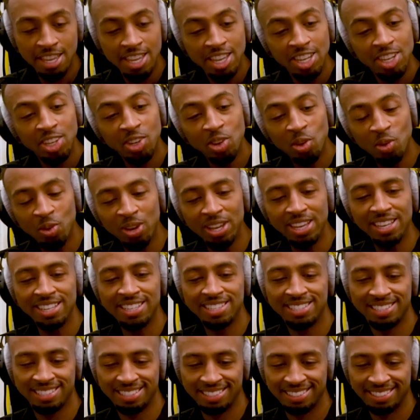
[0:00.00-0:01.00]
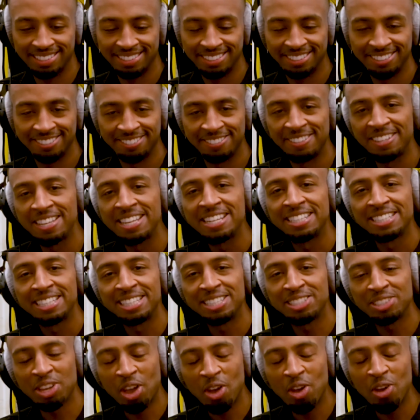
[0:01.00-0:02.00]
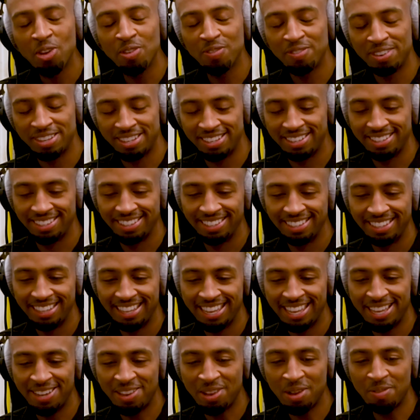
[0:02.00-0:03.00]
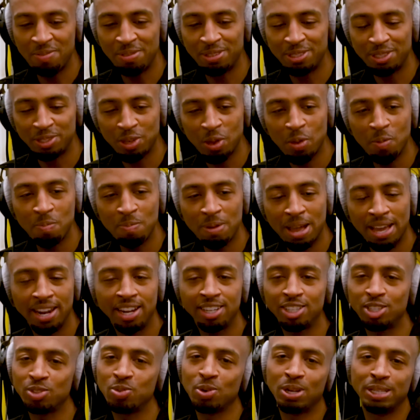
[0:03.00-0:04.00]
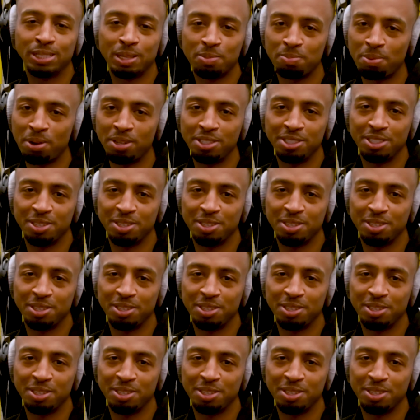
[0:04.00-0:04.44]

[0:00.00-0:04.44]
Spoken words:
You know what it is? This COVID, it got me so mad. I just wanted to punch